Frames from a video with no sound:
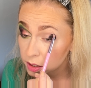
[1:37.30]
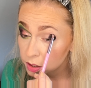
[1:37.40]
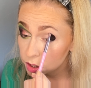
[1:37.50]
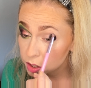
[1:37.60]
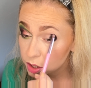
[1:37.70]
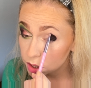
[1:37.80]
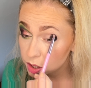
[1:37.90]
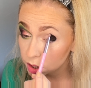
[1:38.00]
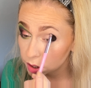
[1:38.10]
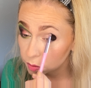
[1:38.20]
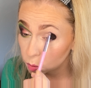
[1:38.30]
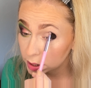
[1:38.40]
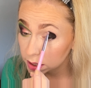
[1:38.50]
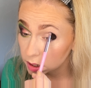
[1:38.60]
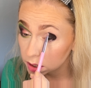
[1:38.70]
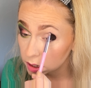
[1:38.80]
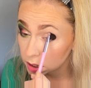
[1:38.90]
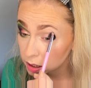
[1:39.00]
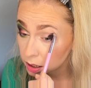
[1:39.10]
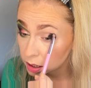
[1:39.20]
just to sort of wiggle
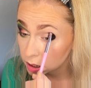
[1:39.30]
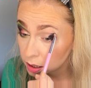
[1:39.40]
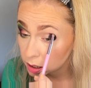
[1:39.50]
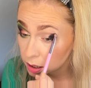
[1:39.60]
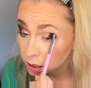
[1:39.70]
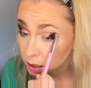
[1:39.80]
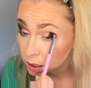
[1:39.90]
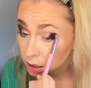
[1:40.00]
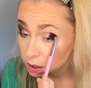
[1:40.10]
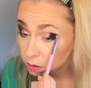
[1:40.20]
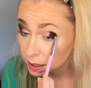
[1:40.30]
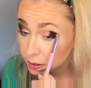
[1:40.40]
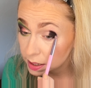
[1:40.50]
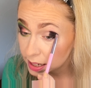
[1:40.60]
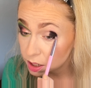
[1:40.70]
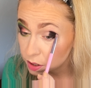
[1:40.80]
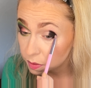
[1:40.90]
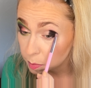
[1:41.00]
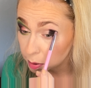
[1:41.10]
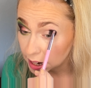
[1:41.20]
around the edge of
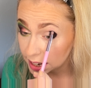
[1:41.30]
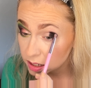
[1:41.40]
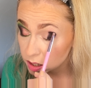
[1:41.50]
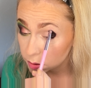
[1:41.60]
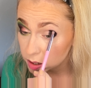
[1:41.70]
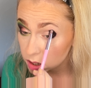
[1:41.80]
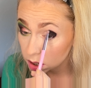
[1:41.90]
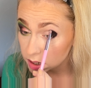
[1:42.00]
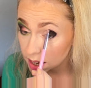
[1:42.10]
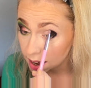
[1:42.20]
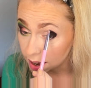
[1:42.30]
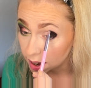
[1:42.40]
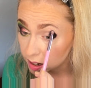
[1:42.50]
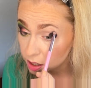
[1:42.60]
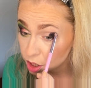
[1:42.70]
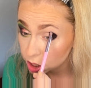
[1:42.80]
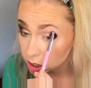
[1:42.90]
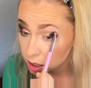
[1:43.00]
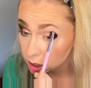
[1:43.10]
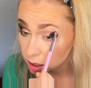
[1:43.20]
the black so it's not as harsh
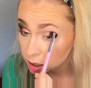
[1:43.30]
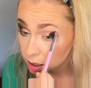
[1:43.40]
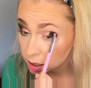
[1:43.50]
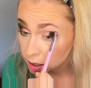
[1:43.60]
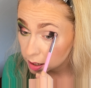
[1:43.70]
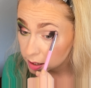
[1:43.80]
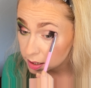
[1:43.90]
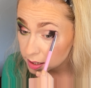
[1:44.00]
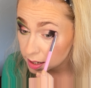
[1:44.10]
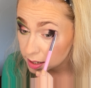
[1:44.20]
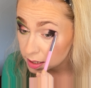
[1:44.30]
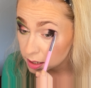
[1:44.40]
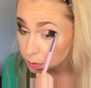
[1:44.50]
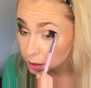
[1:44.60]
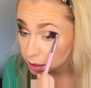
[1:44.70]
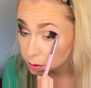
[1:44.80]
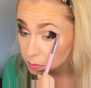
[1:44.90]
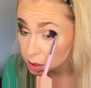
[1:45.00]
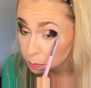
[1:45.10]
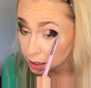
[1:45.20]
and it's easier when I come
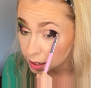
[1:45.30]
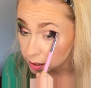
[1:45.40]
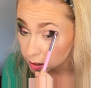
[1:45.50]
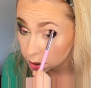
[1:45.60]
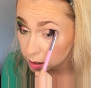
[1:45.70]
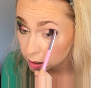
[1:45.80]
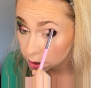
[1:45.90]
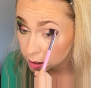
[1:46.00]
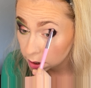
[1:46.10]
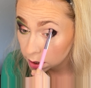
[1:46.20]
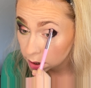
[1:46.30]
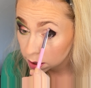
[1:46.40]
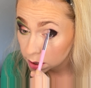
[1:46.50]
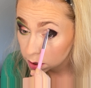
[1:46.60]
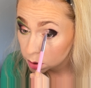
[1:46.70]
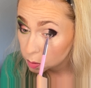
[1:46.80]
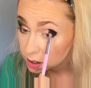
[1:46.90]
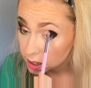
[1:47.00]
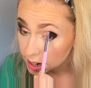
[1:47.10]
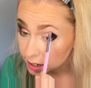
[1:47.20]
to blend with
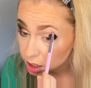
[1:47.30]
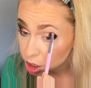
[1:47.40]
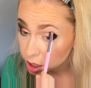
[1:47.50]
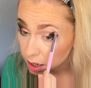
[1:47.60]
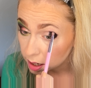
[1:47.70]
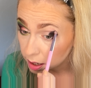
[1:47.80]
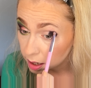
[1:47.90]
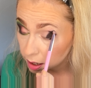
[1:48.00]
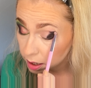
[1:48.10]
the next shade.